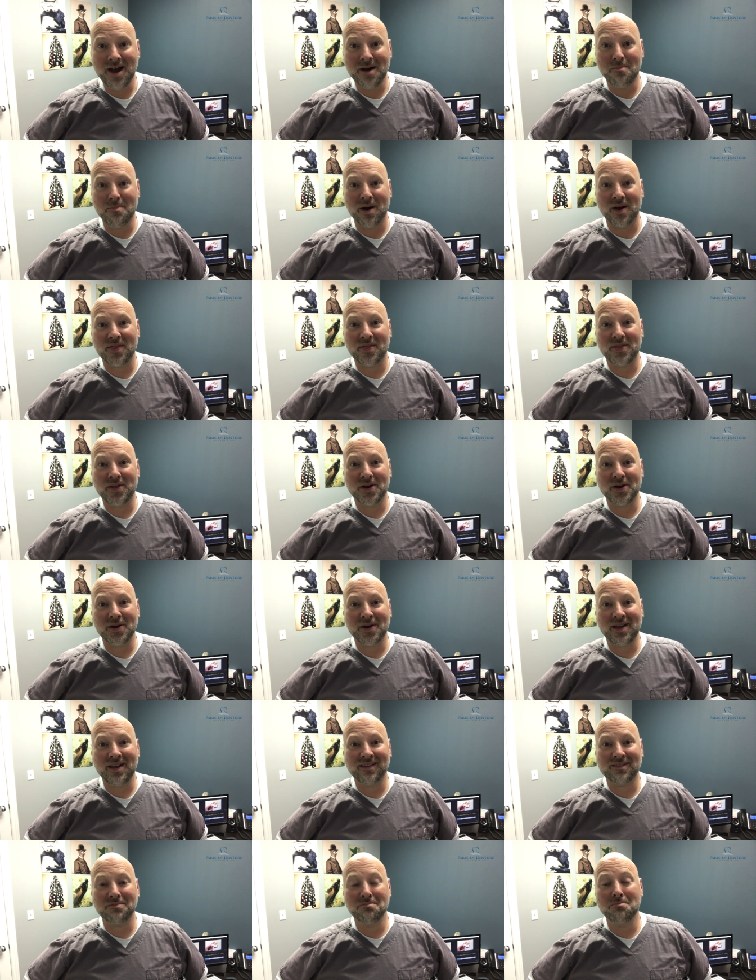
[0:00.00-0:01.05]
But there
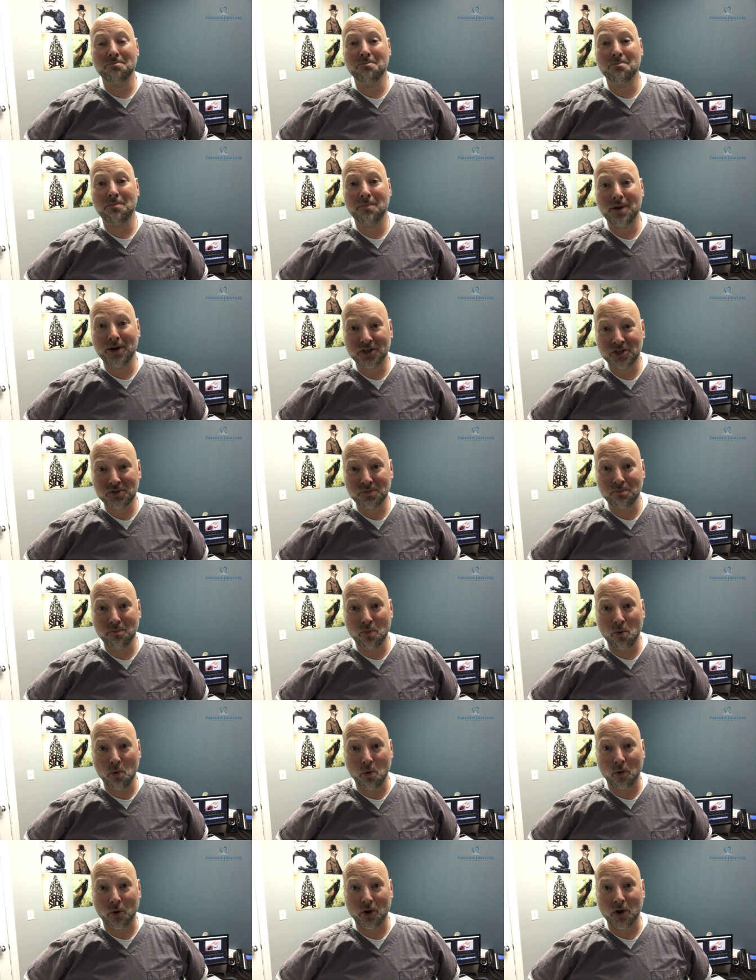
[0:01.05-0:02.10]
is much
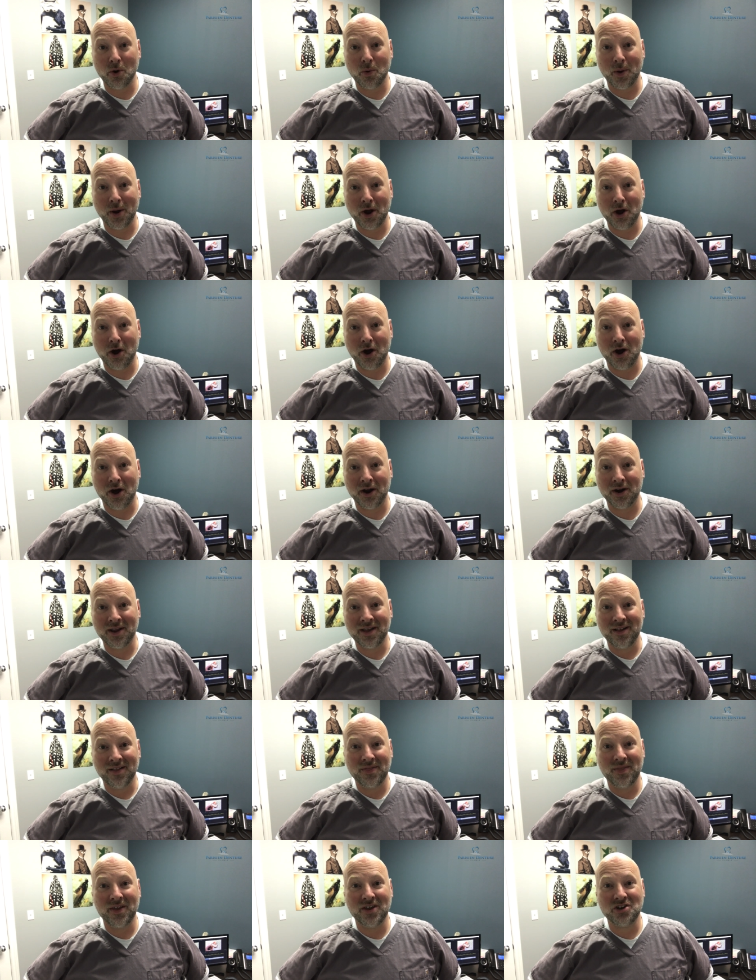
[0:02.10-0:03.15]
more going on
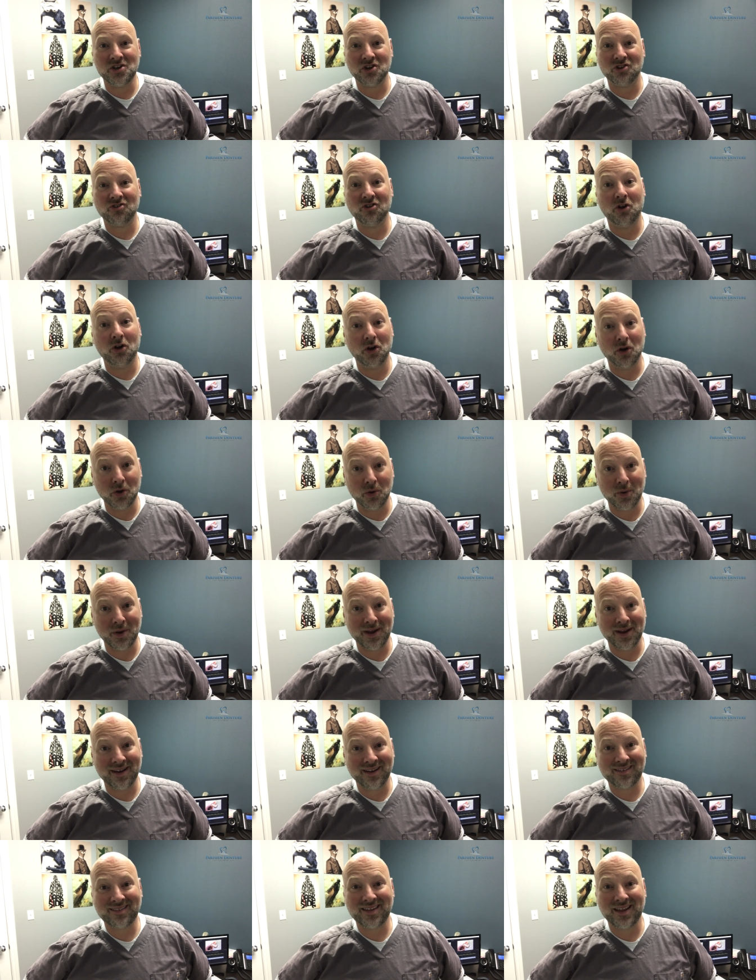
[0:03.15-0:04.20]
than just
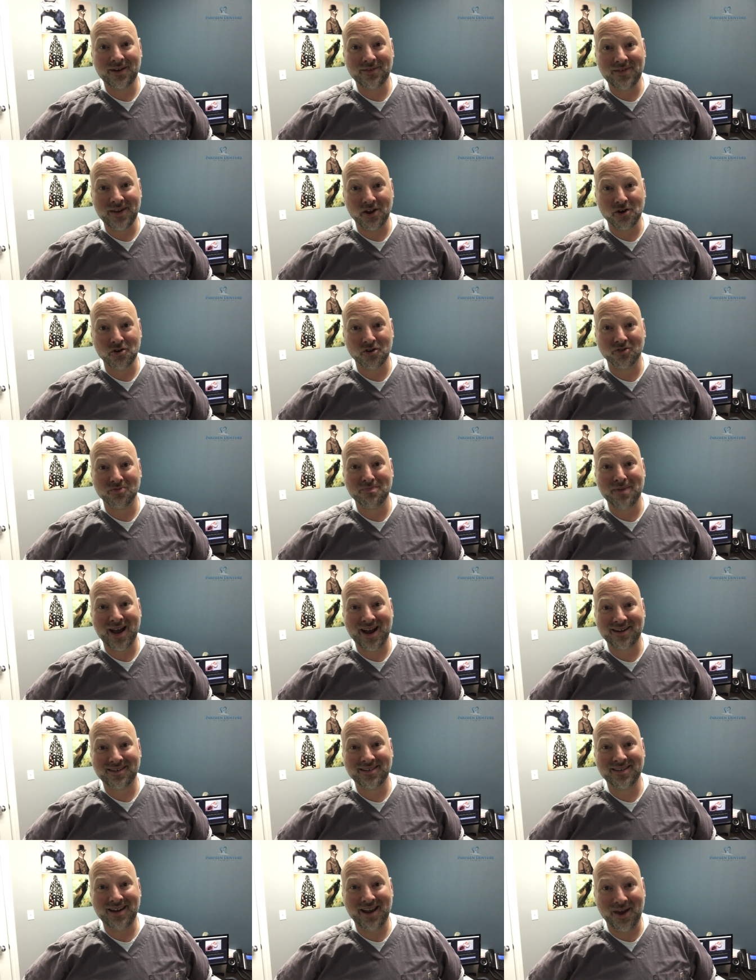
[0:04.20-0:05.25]
gluing a set of dentures
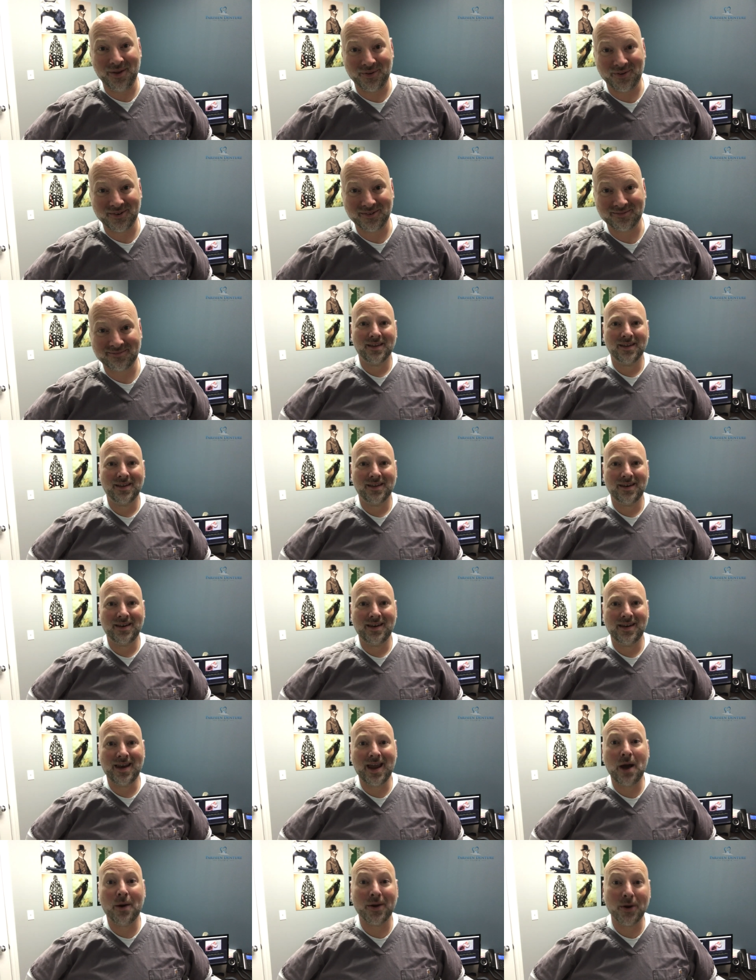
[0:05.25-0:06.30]
back together.
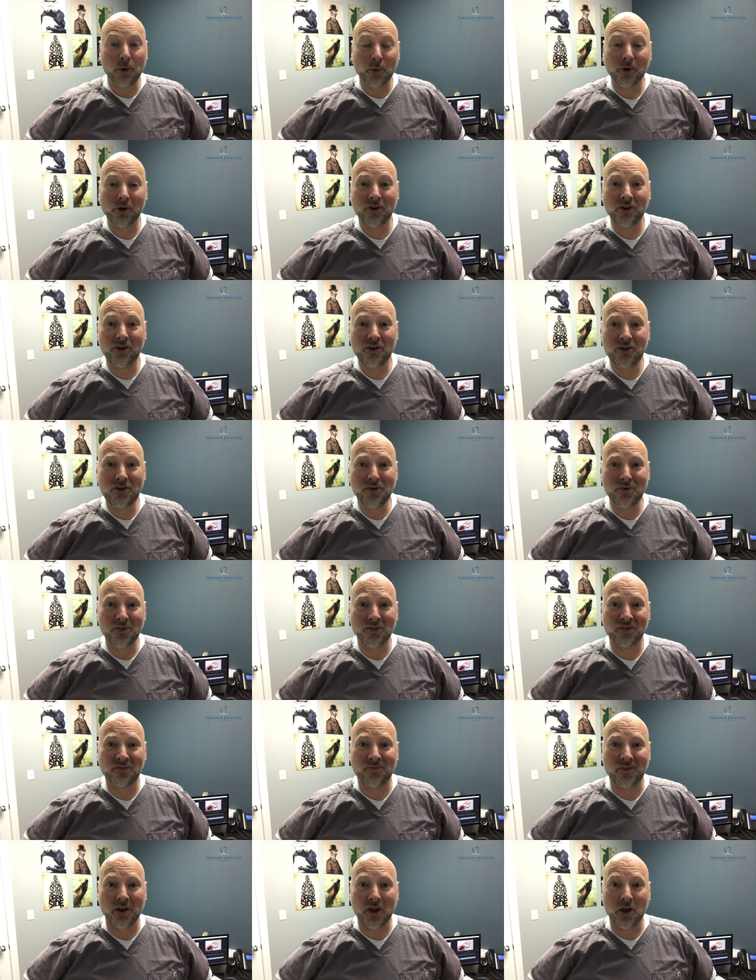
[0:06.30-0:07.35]
Now, in order to do
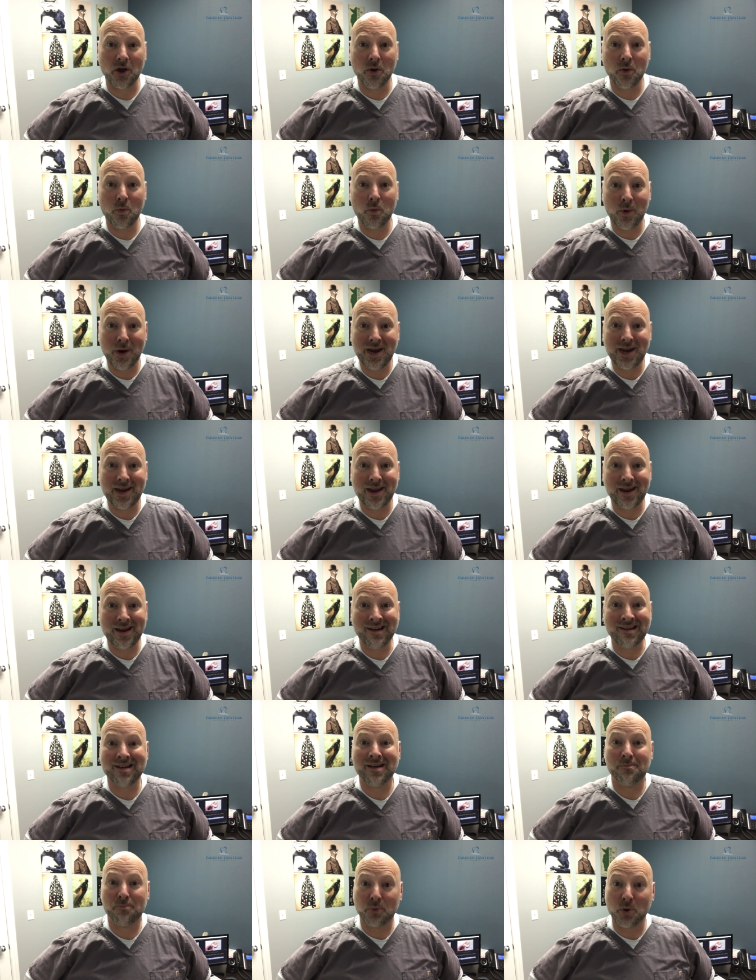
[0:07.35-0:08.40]
this video, we
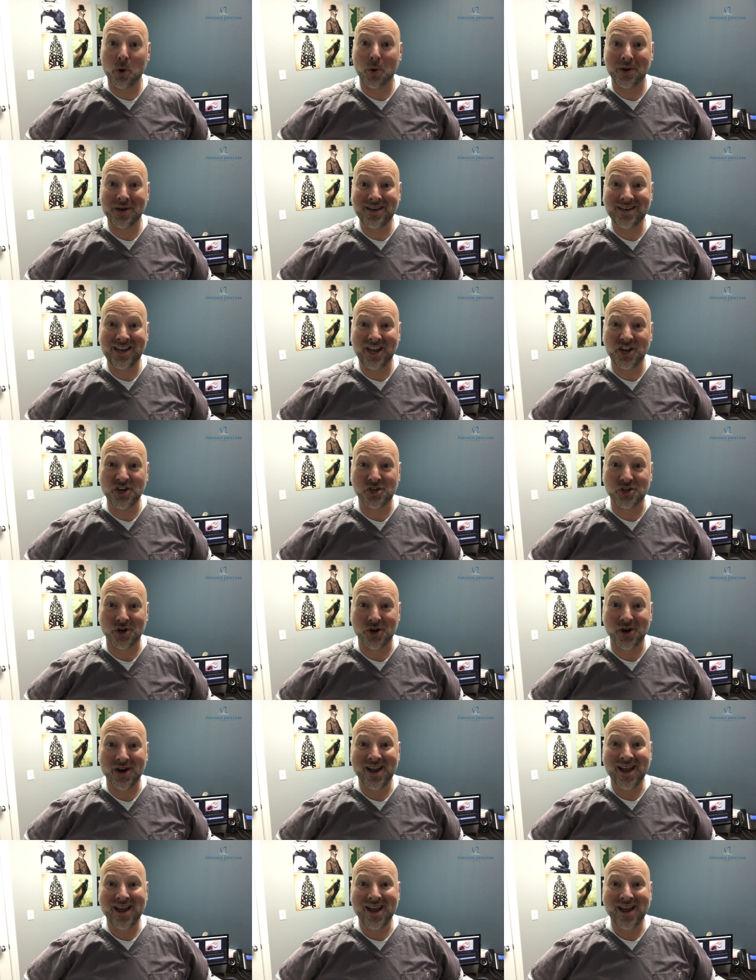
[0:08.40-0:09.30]
need a broken denture.